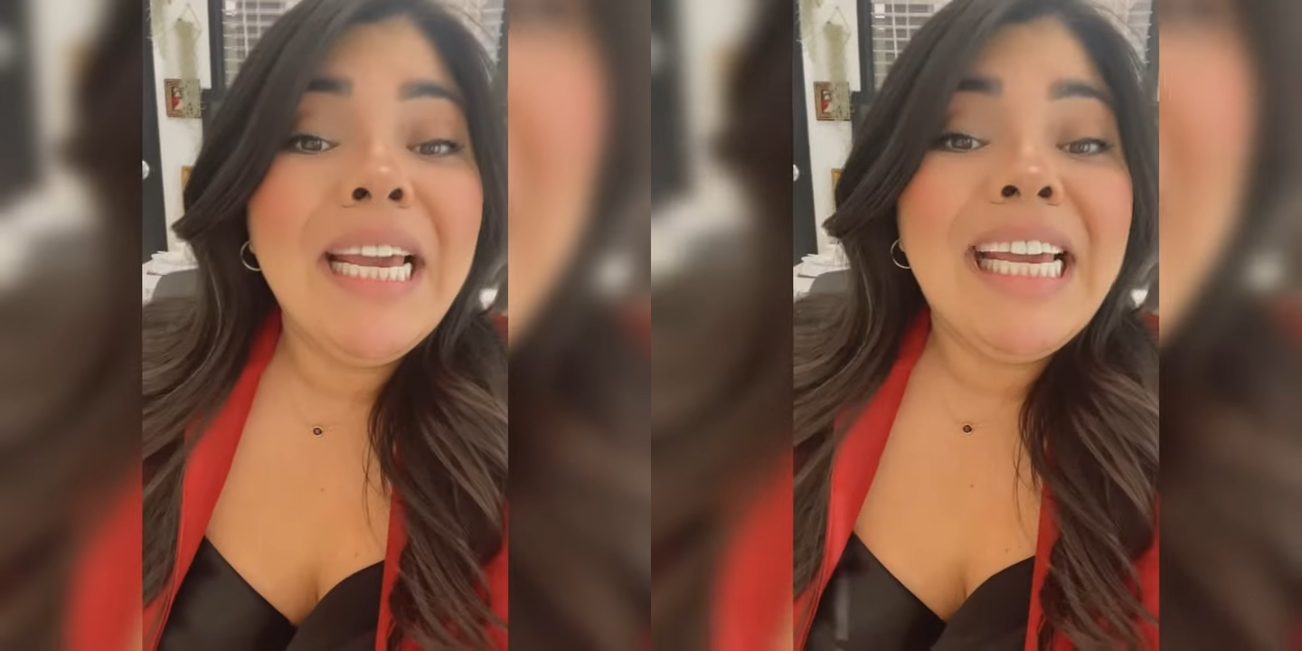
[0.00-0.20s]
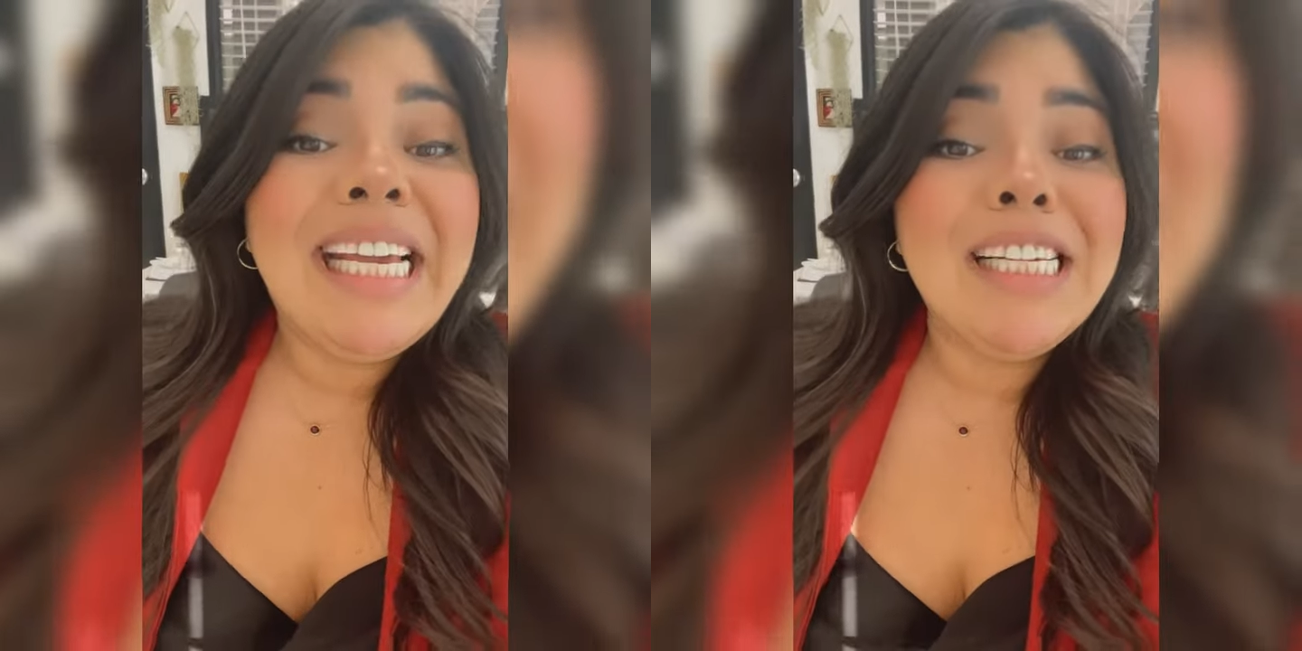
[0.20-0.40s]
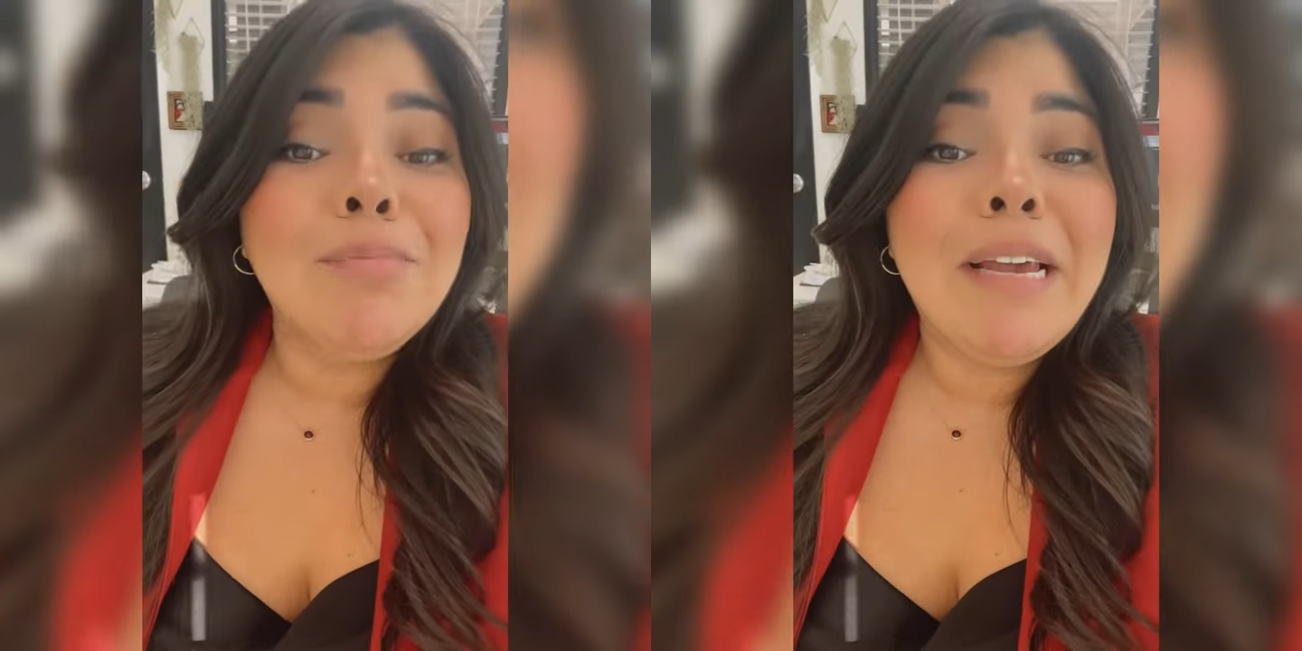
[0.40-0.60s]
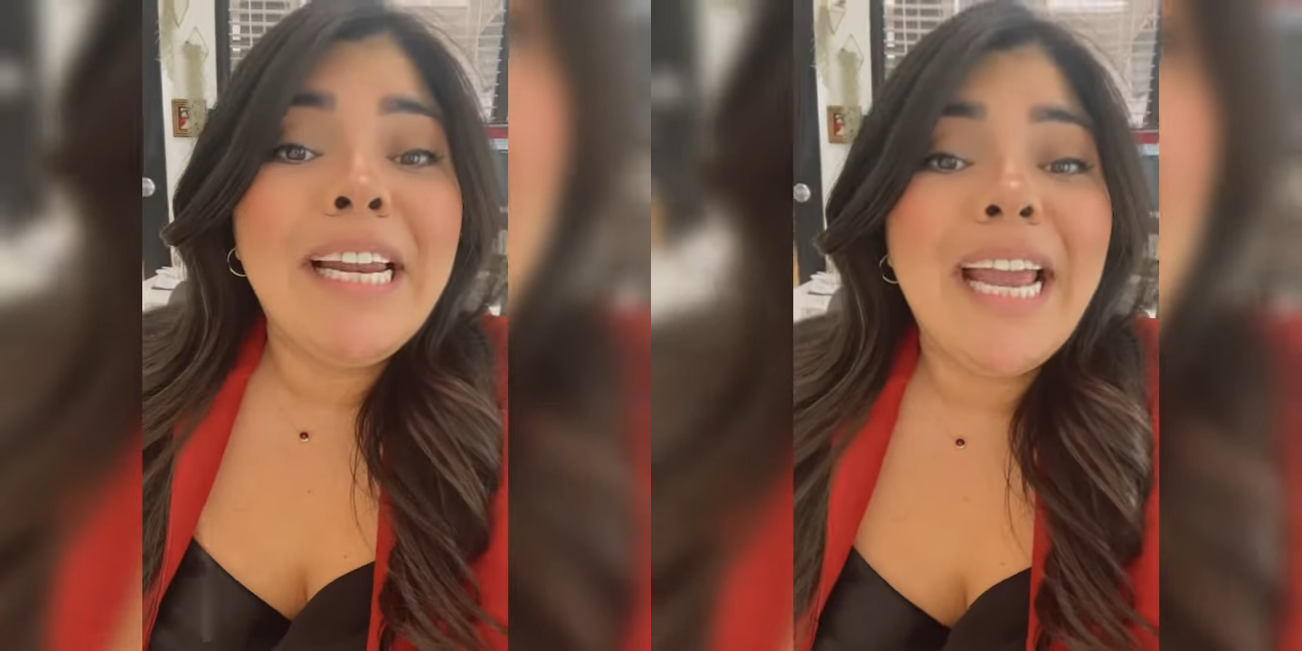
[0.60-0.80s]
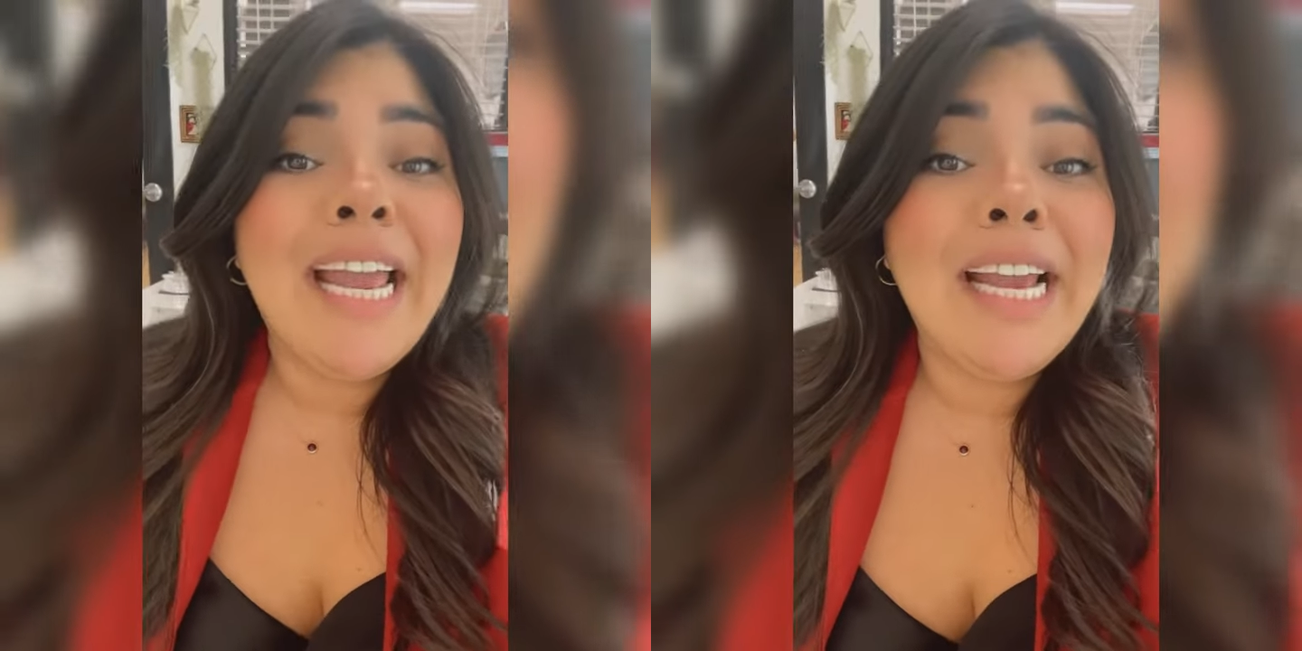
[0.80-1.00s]
He's been
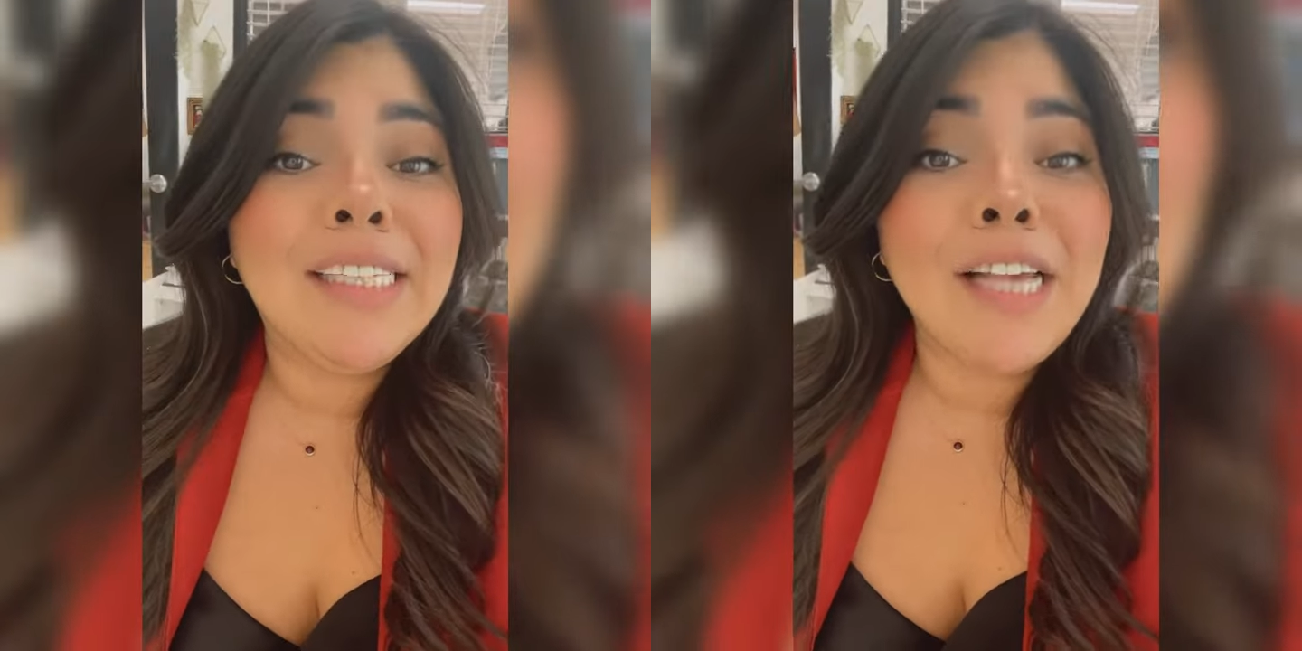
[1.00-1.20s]
a